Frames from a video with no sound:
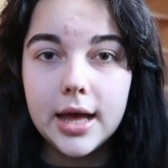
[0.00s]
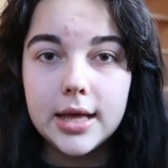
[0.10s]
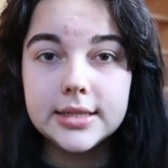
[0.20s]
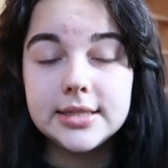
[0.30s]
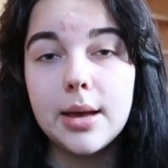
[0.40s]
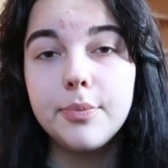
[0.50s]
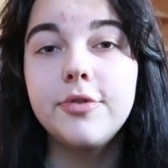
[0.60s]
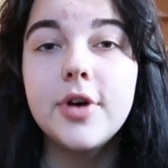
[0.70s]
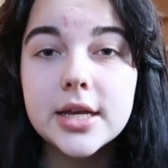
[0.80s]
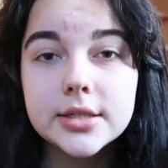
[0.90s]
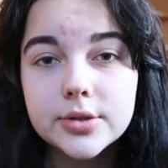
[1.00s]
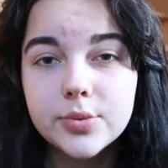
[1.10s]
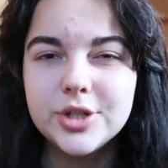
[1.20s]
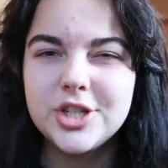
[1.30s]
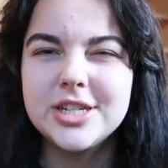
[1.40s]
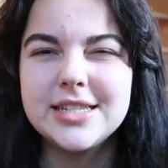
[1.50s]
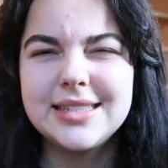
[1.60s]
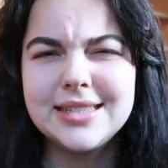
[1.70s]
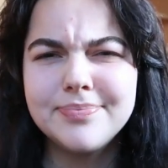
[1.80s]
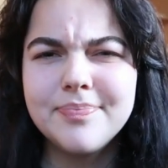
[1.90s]
uh, subfusk, which
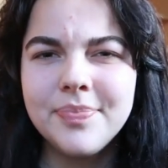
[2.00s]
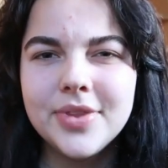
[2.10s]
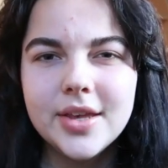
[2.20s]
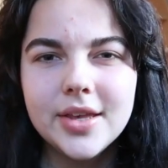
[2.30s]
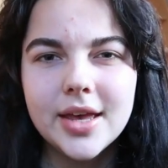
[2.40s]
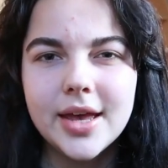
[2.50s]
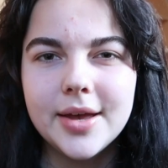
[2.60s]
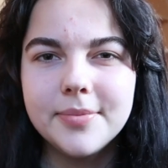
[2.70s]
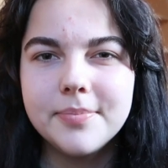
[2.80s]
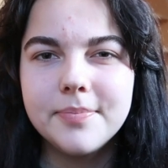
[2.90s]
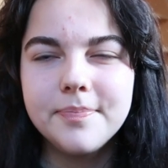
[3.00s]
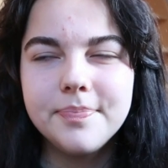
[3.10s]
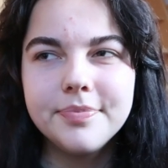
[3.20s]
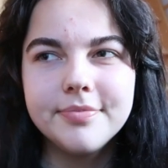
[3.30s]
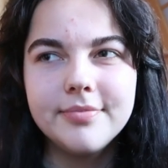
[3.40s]
is um,